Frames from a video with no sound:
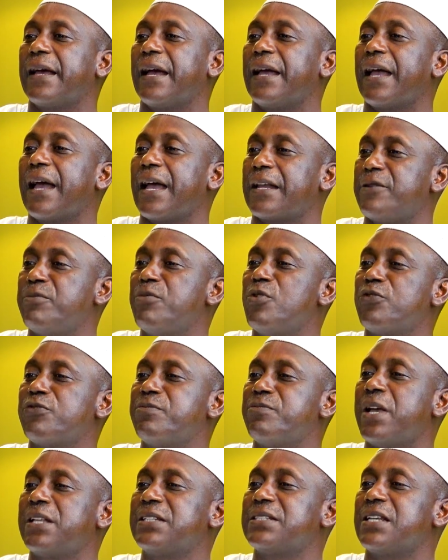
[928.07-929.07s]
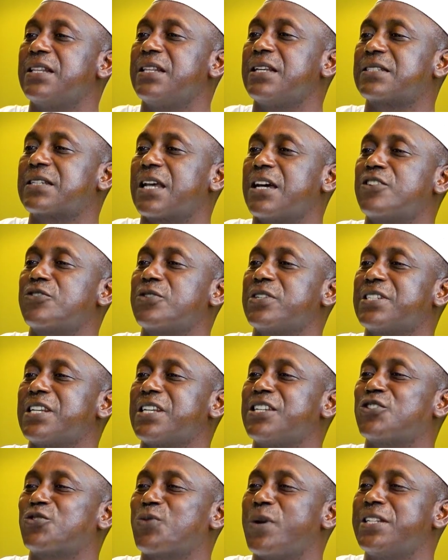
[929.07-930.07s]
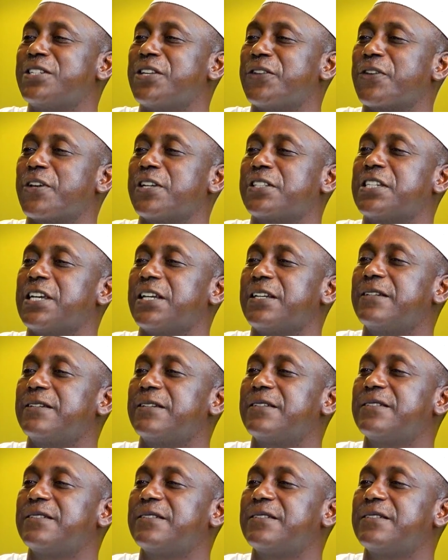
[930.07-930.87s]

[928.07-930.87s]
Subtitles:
had a movement in this country since 2013.